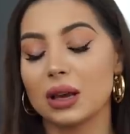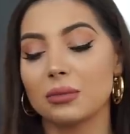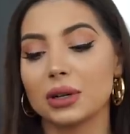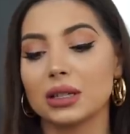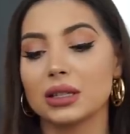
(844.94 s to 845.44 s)

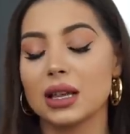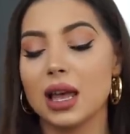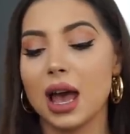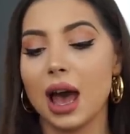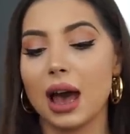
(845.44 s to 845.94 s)
numbers,
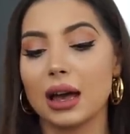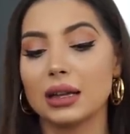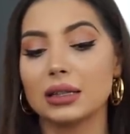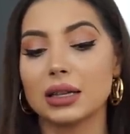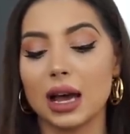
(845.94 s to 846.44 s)

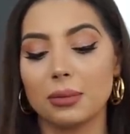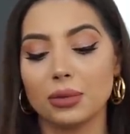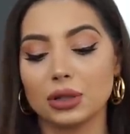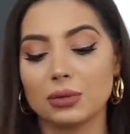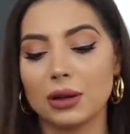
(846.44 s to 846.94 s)
and I
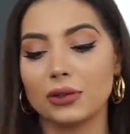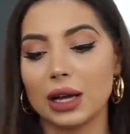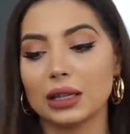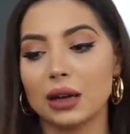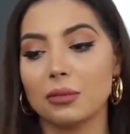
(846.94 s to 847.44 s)
put my
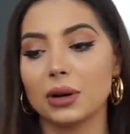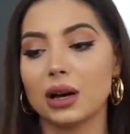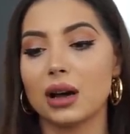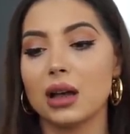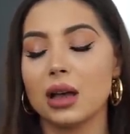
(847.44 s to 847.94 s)
flight
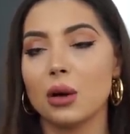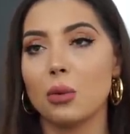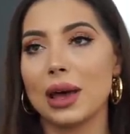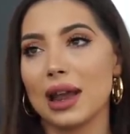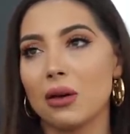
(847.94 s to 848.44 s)
number,
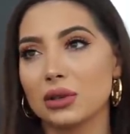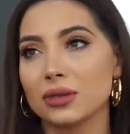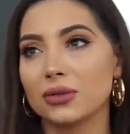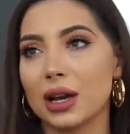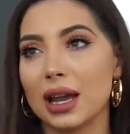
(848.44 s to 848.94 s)
when I
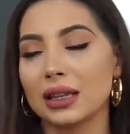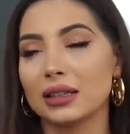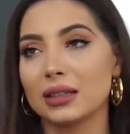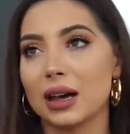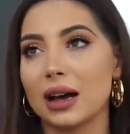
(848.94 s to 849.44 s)
was flying,
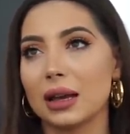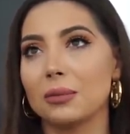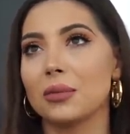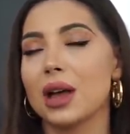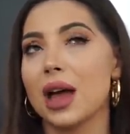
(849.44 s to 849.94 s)
the
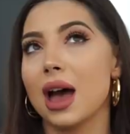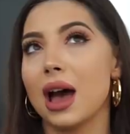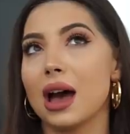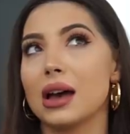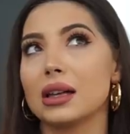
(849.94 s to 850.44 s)
time,
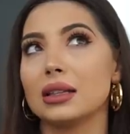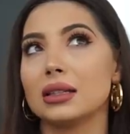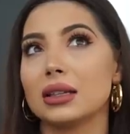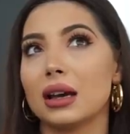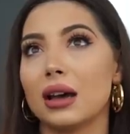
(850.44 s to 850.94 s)

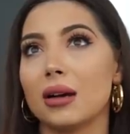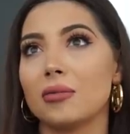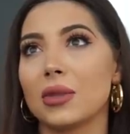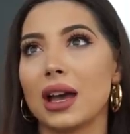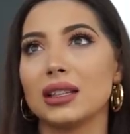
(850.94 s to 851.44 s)
and
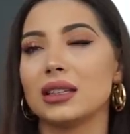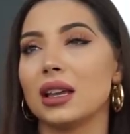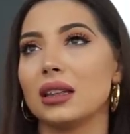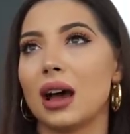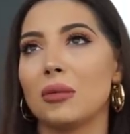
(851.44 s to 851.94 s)
um, I
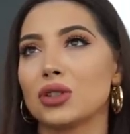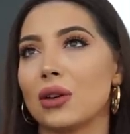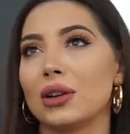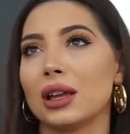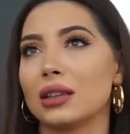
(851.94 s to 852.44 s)
said I'm
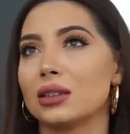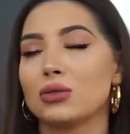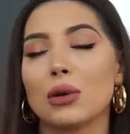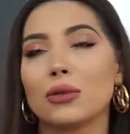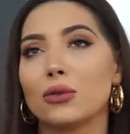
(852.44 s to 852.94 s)
traveling at
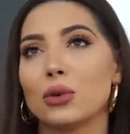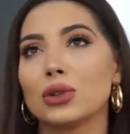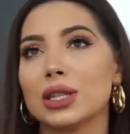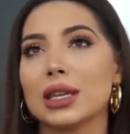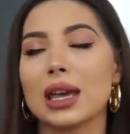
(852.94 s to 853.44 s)
twelve
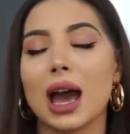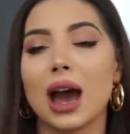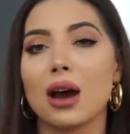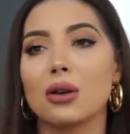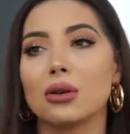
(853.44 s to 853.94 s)
forty.
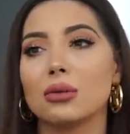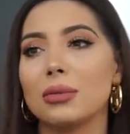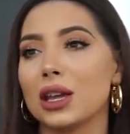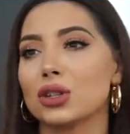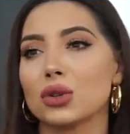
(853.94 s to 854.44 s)
I'll
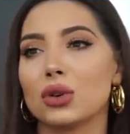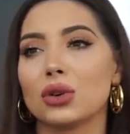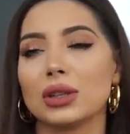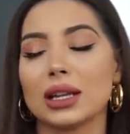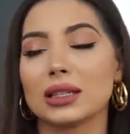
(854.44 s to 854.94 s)
make
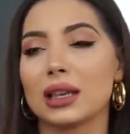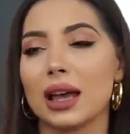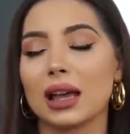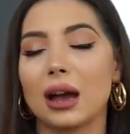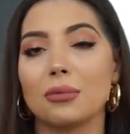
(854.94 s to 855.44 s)
sure that
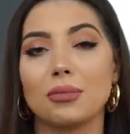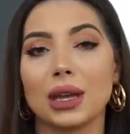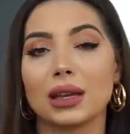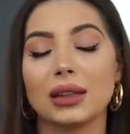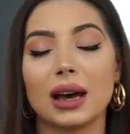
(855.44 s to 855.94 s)
I can
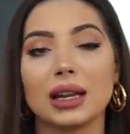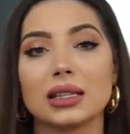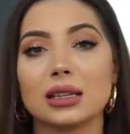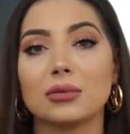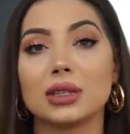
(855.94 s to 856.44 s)
pick the
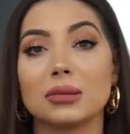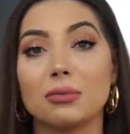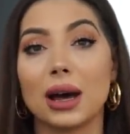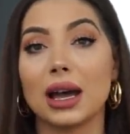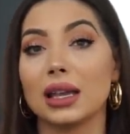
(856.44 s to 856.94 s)
items
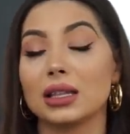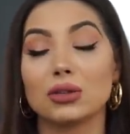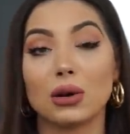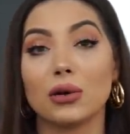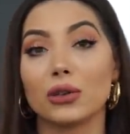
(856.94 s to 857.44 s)
by
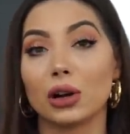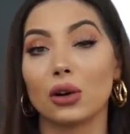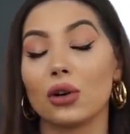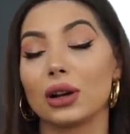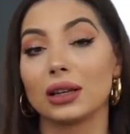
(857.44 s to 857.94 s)
twelve
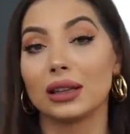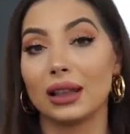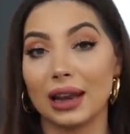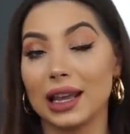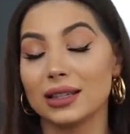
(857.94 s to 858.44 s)
o'clock,
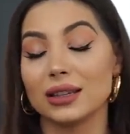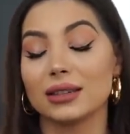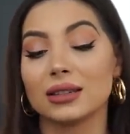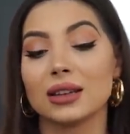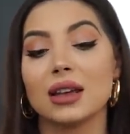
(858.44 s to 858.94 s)
the
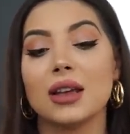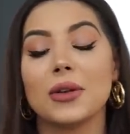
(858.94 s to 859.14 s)
latest.